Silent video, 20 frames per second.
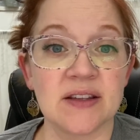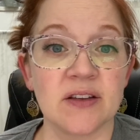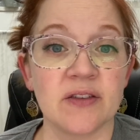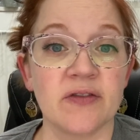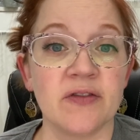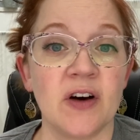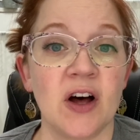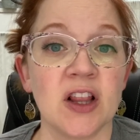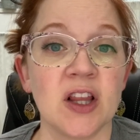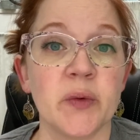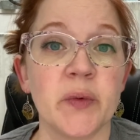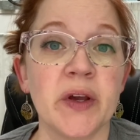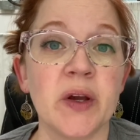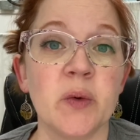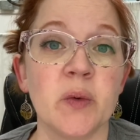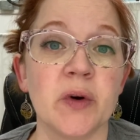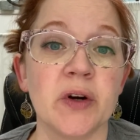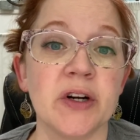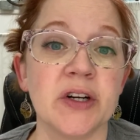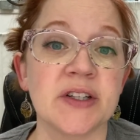The following
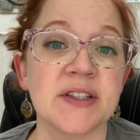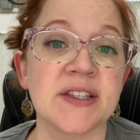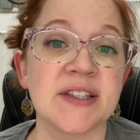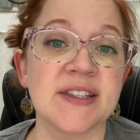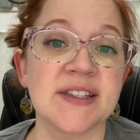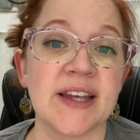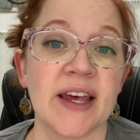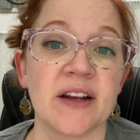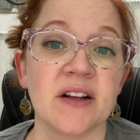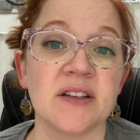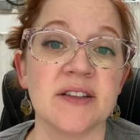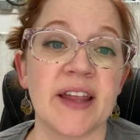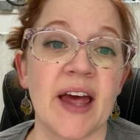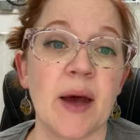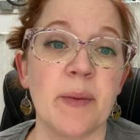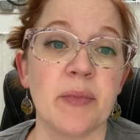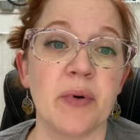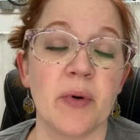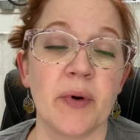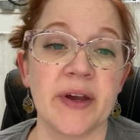words settled
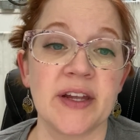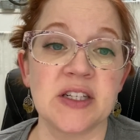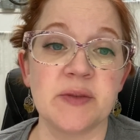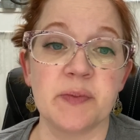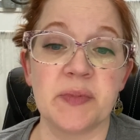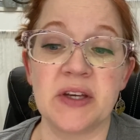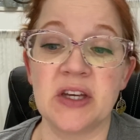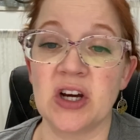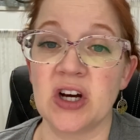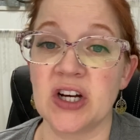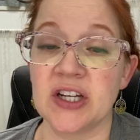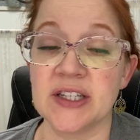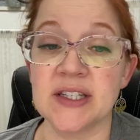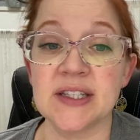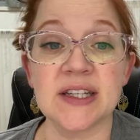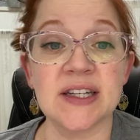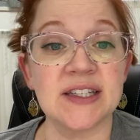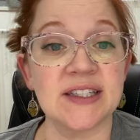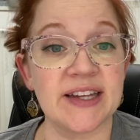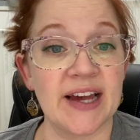that point beyond
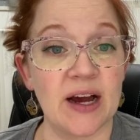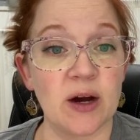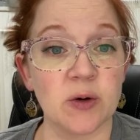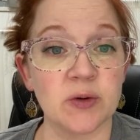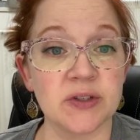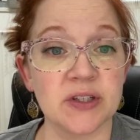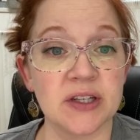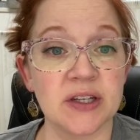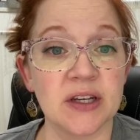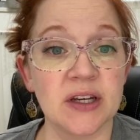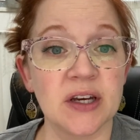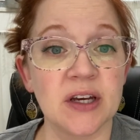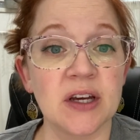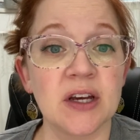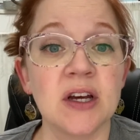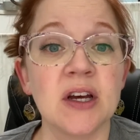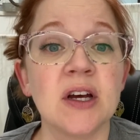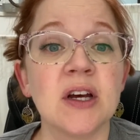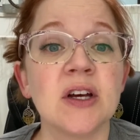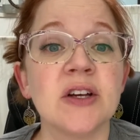a doubt.
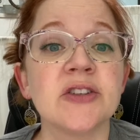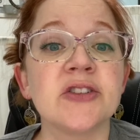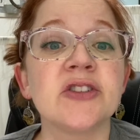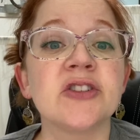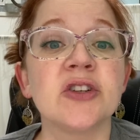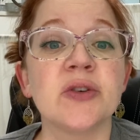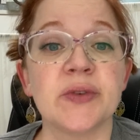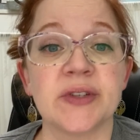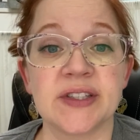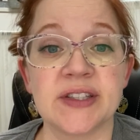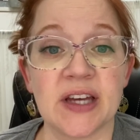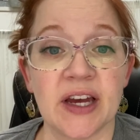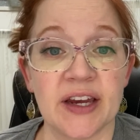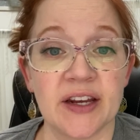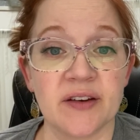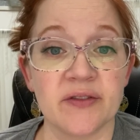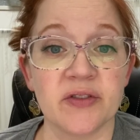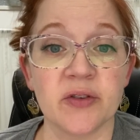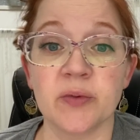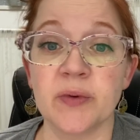Suicide
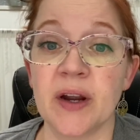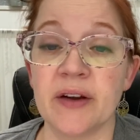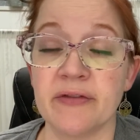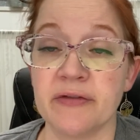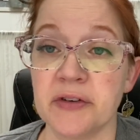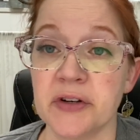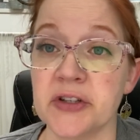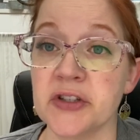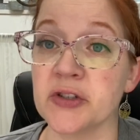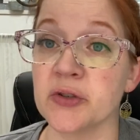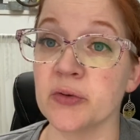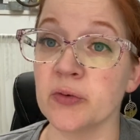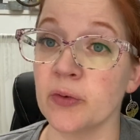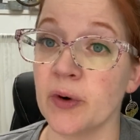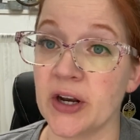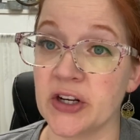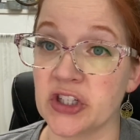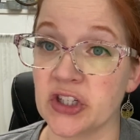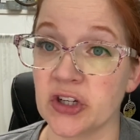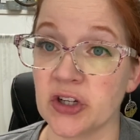of the Reverend
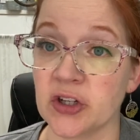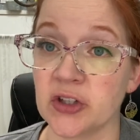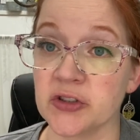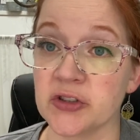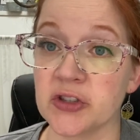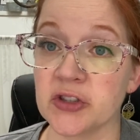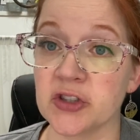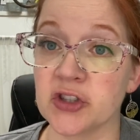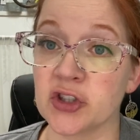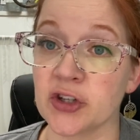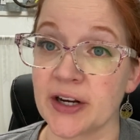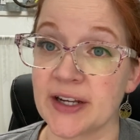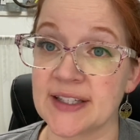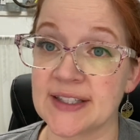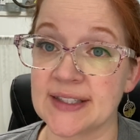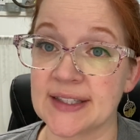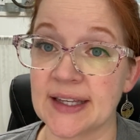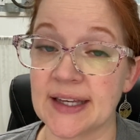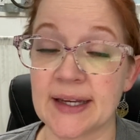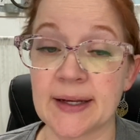Reginald
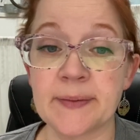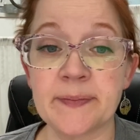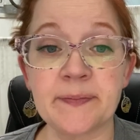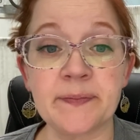Tracy.